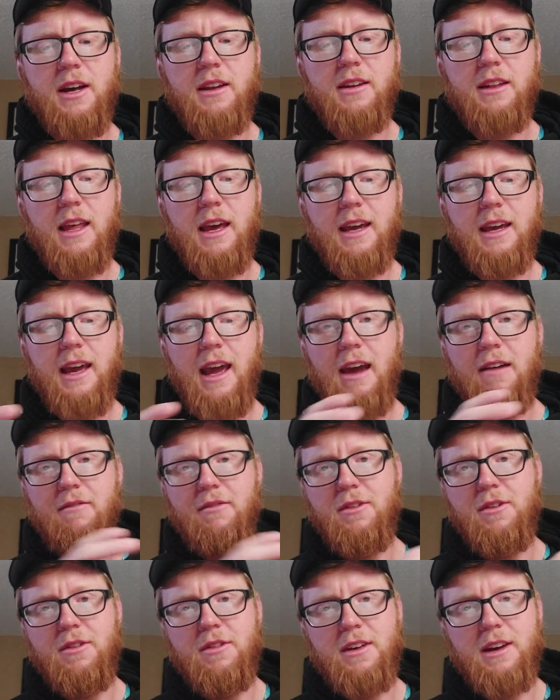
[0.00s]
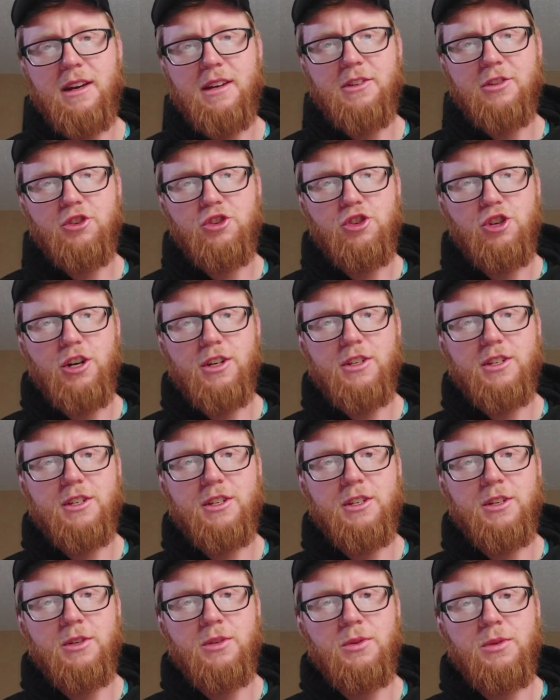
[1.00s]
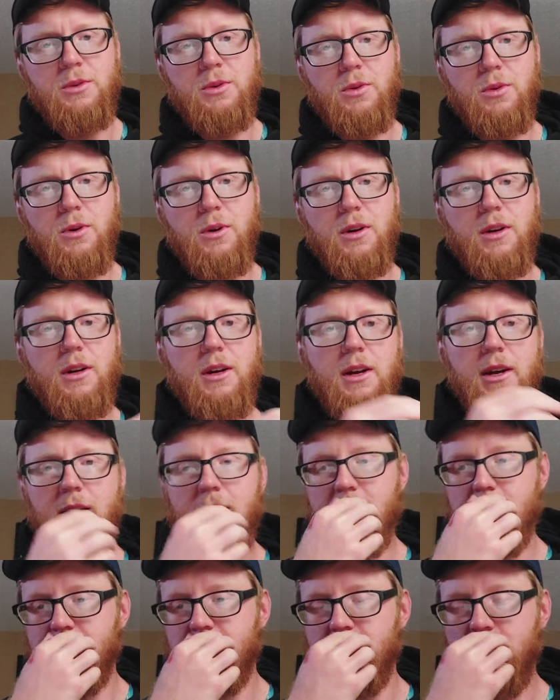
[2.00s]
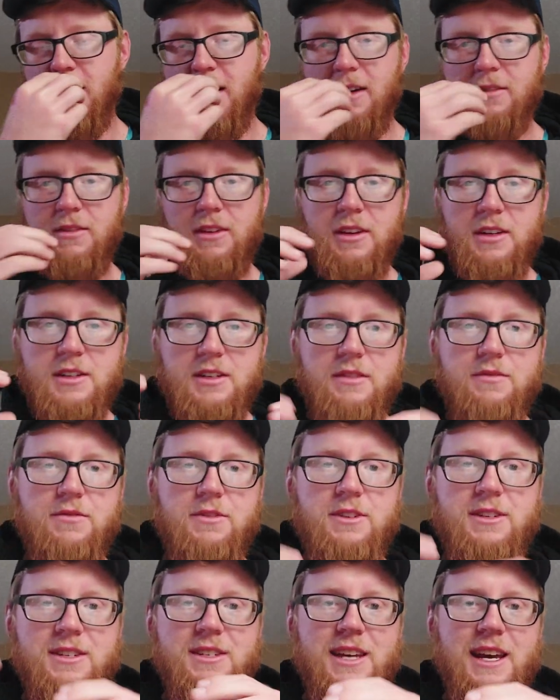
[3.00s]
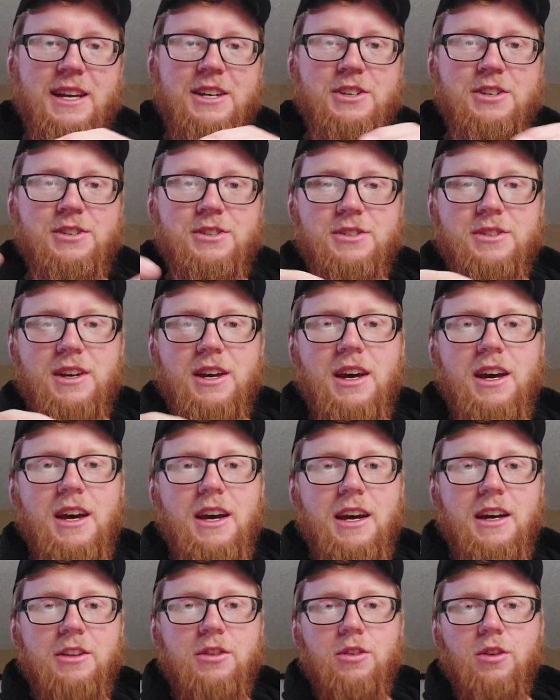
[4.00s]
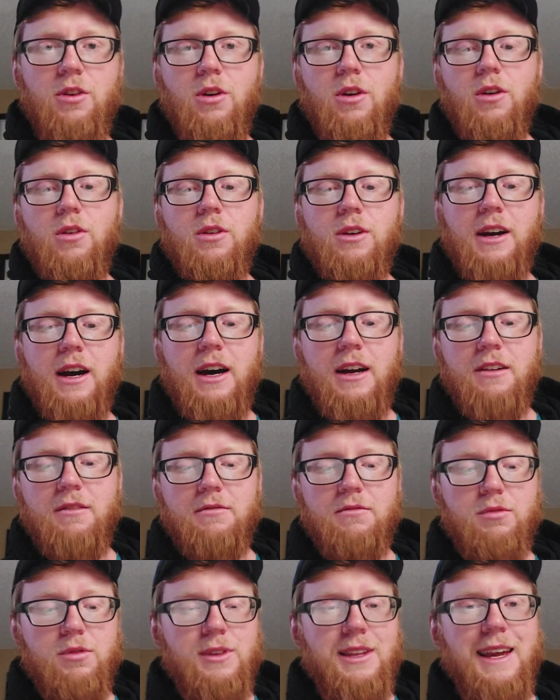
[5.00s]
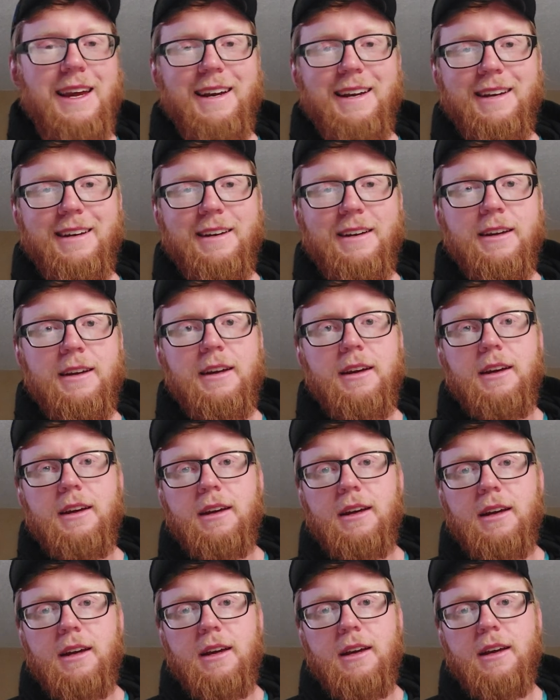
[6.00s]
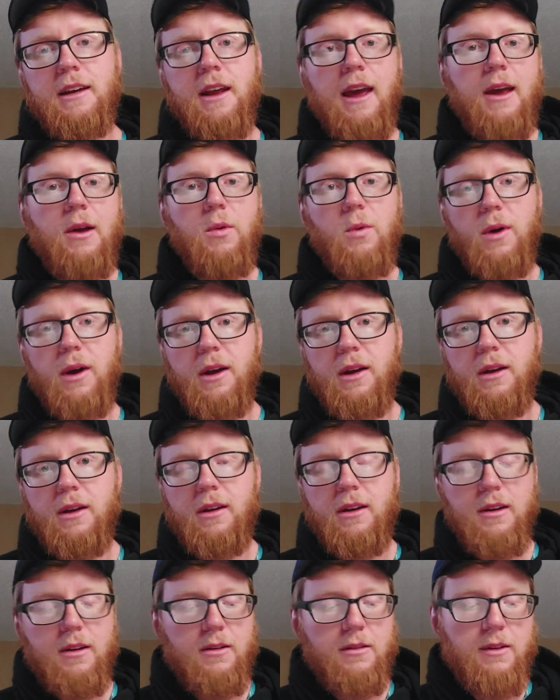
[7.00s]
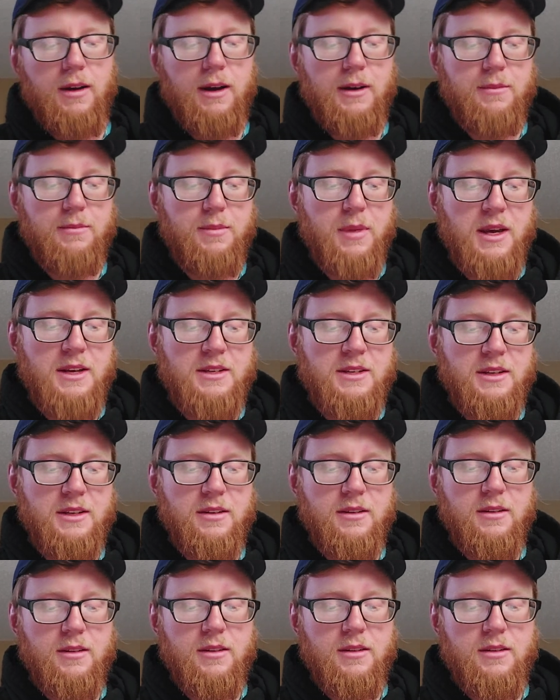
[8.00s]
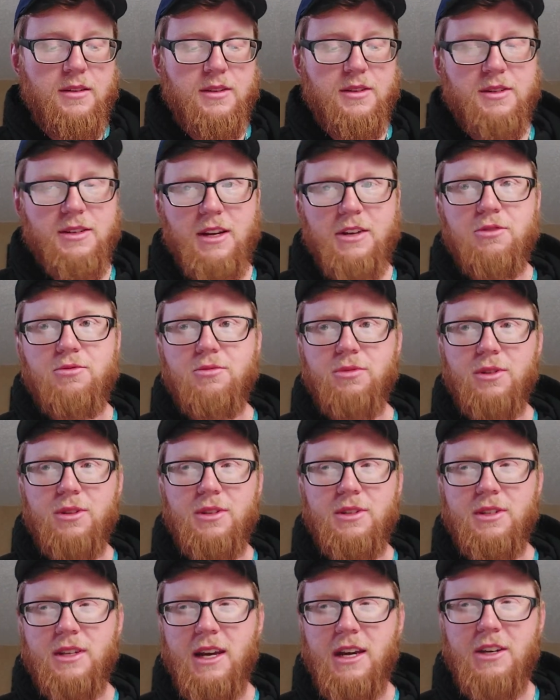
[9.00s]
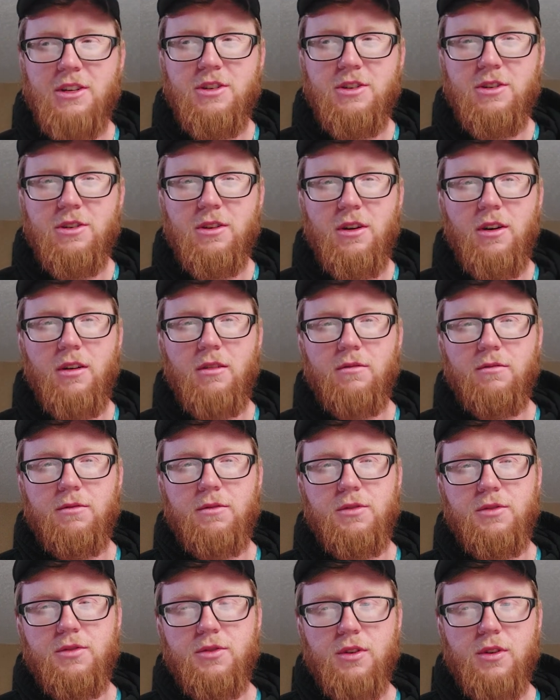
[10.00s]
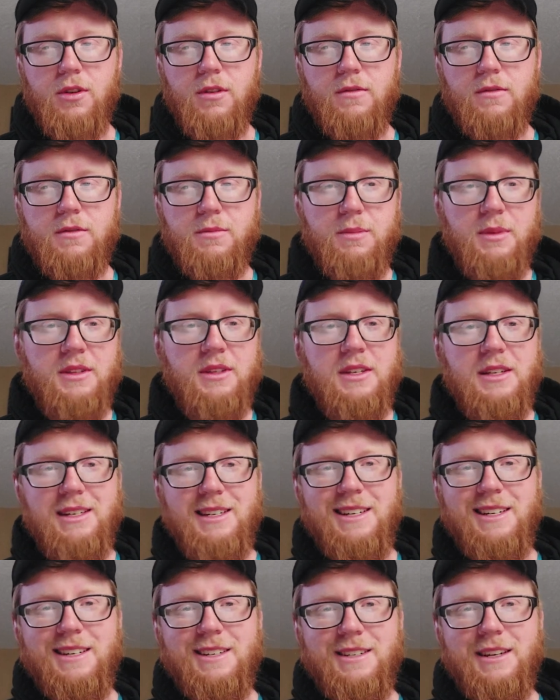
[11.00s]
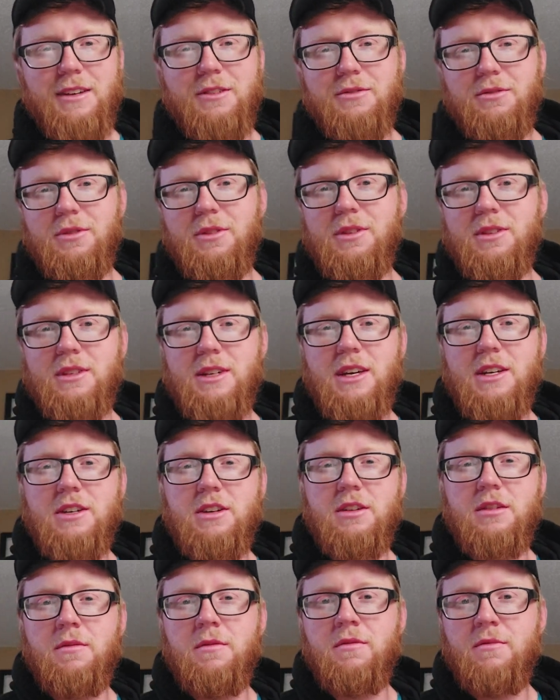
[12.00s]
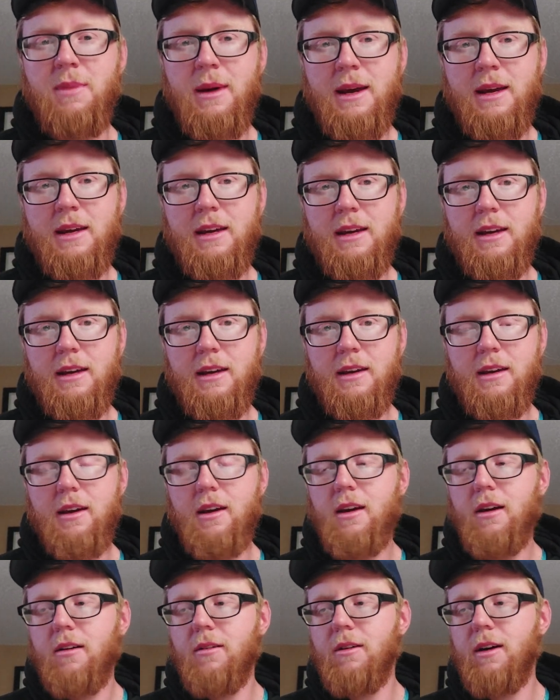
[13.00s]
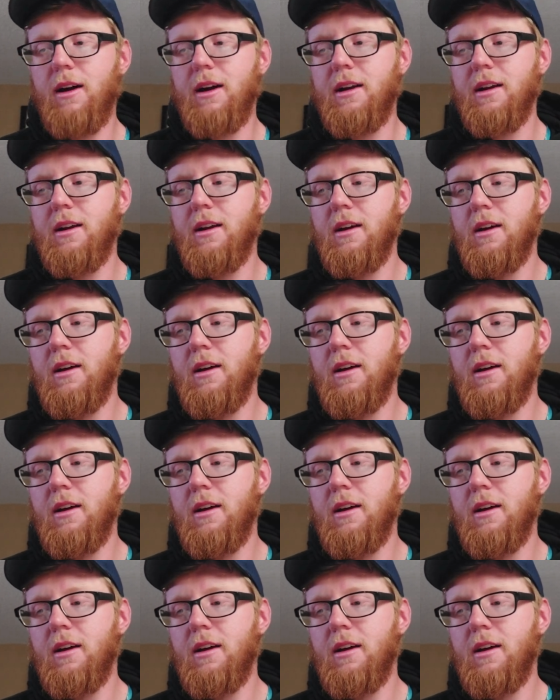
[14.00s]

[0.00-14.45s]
not like everything's just in New York. It's you have these different sections, and they're all kind of related in a way, right? Basic, the centralization of reserves, but the decentralization of banking, right?